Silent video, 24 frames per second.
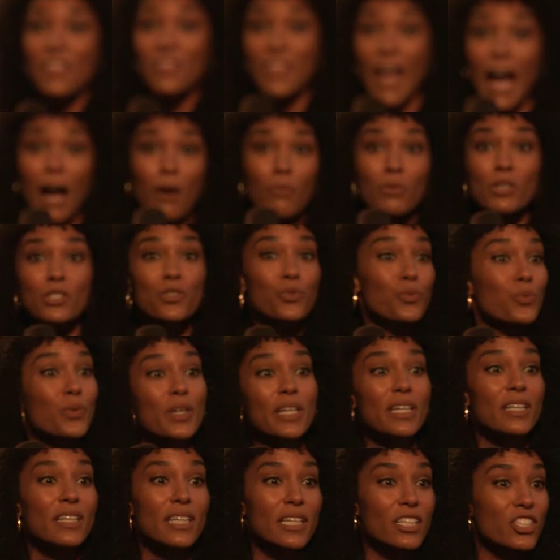That was
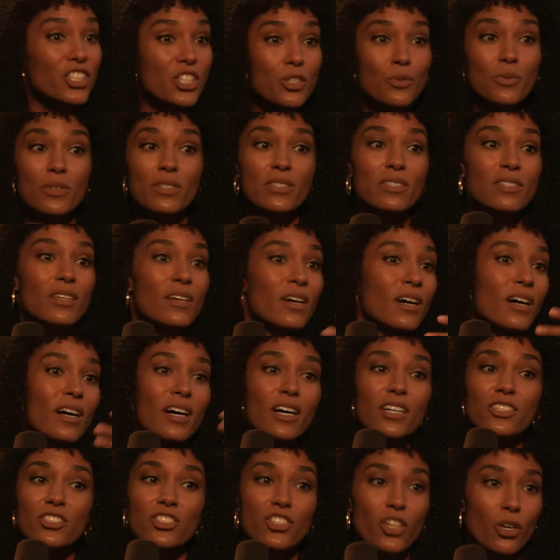really, she was
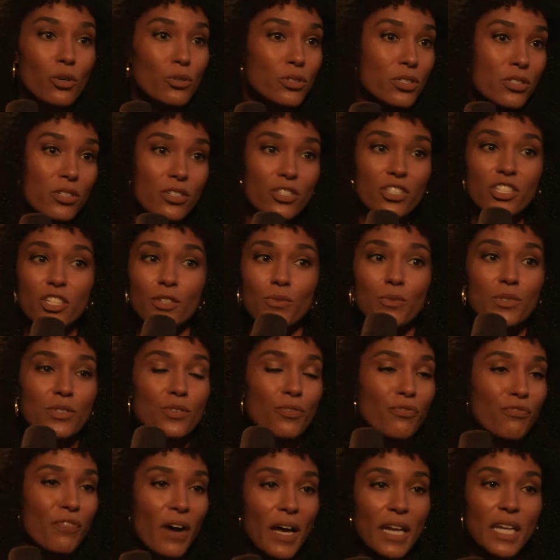a jokester. She was
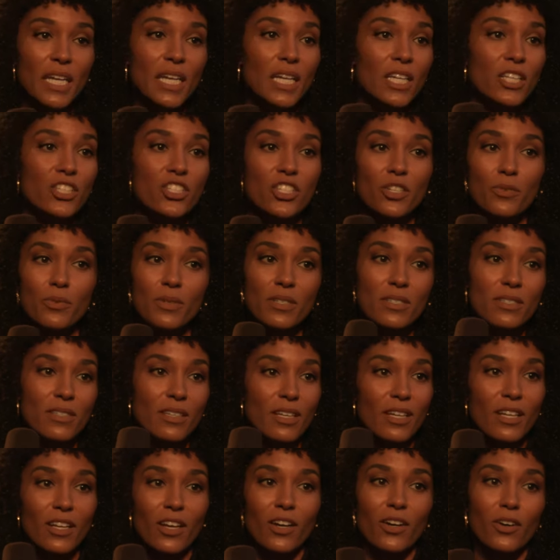funny. She was,
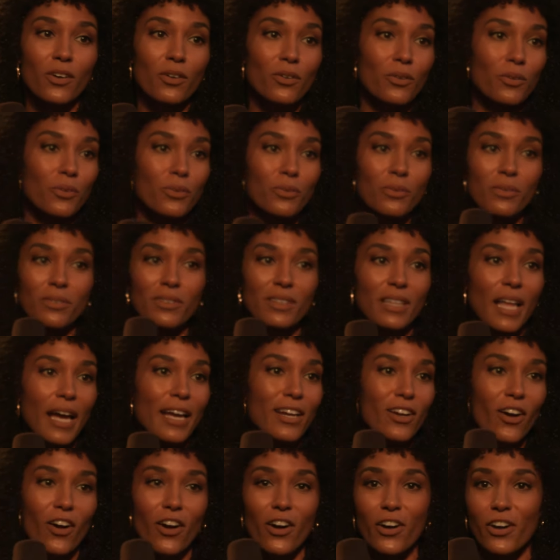you know,
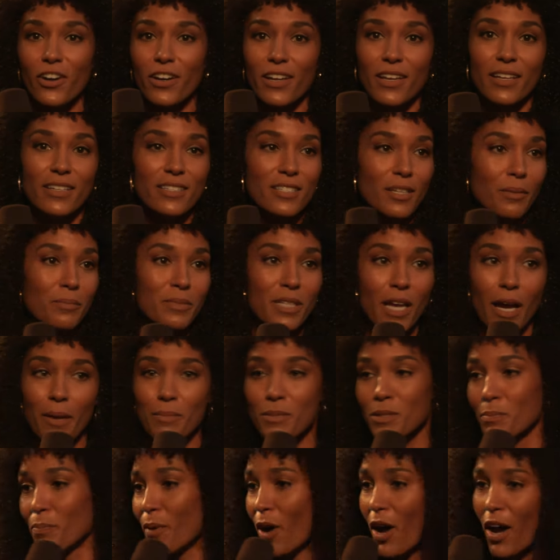lighthearted,
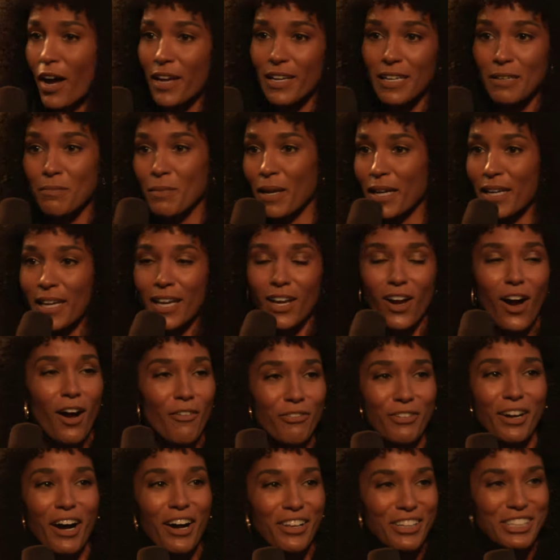sometimes body making
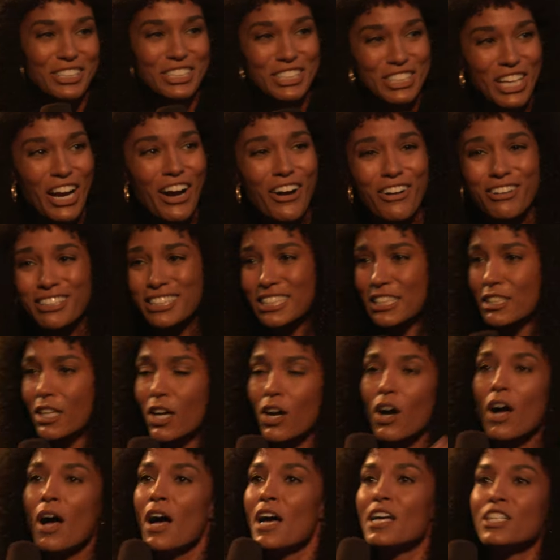off color jokes, you know.